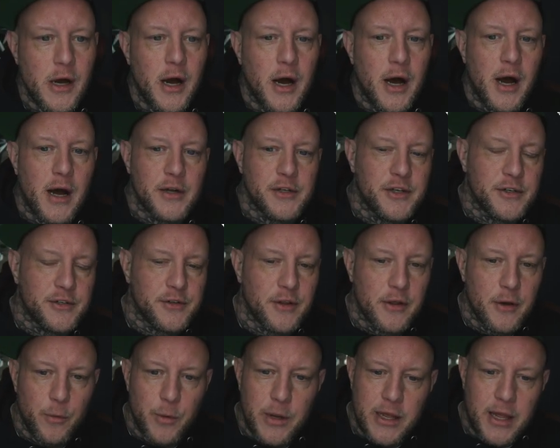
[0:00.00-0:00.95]
just so
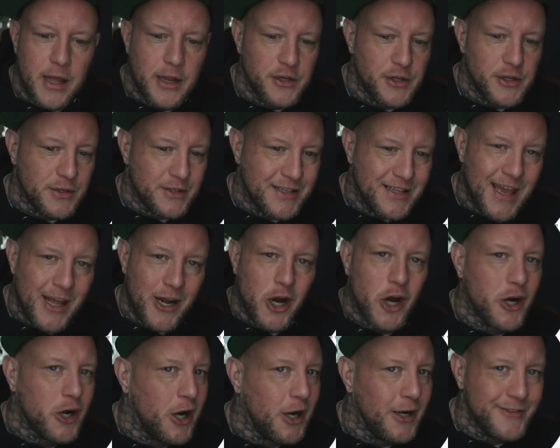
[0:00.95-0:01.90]
that we can just get our
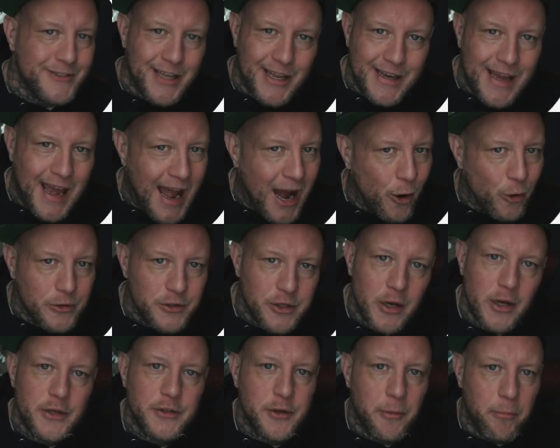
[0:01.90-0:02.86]
content out
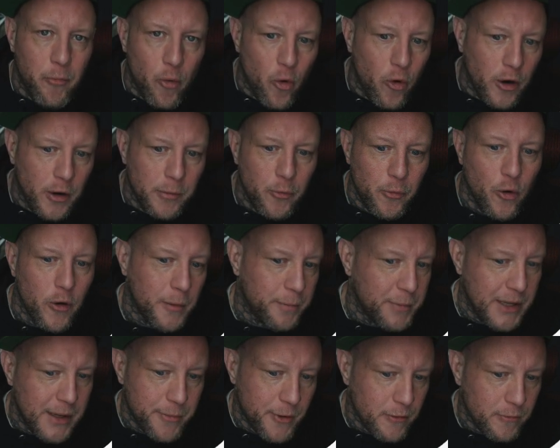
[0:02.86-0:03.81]
to more and more
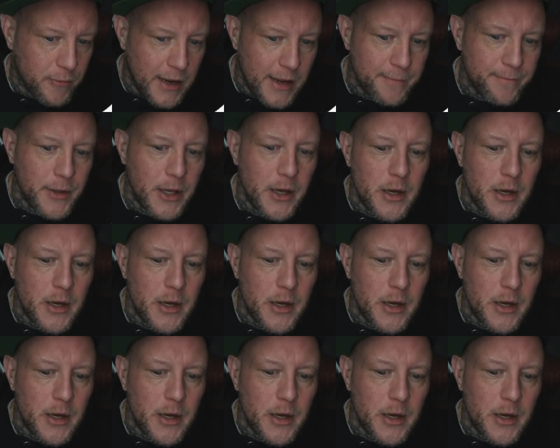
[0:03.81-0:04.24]
people, right?